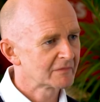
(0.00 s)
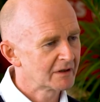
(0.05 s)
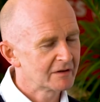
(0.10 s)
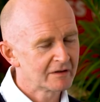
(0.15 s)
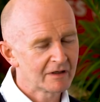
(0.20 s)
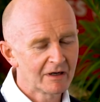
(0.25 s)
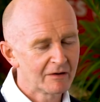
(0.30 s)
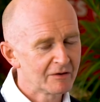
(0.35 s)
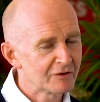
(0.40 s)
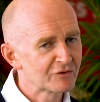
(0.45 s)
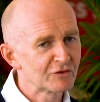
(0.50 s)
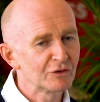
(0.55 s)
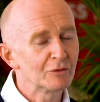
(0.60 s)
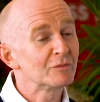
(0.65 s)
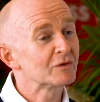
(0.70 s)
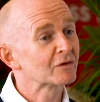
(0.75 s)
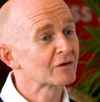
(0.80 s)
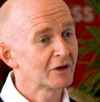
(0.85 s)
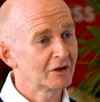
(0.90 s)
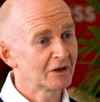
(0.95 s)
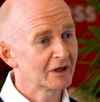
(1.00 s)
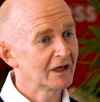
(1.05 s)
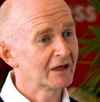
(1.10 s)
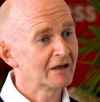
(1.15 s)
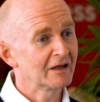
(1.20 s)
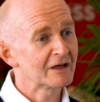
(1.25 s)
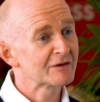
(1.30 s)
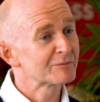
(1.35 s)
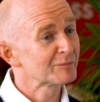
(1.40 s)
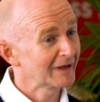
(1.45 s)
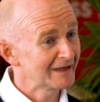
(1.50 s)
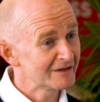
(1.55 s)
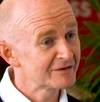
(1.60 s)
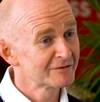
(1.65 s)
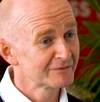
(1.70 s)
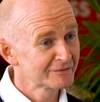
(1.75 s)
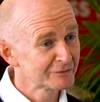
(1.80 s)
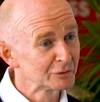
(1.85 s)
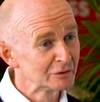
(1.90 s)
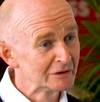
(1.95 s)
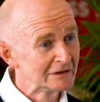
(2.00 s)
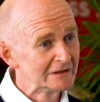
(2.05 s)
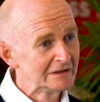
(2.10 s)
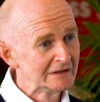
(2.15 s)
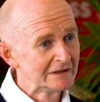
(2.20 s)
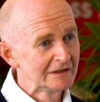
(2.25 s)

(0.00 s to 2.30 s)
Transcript: I assume it's going to get less plentiful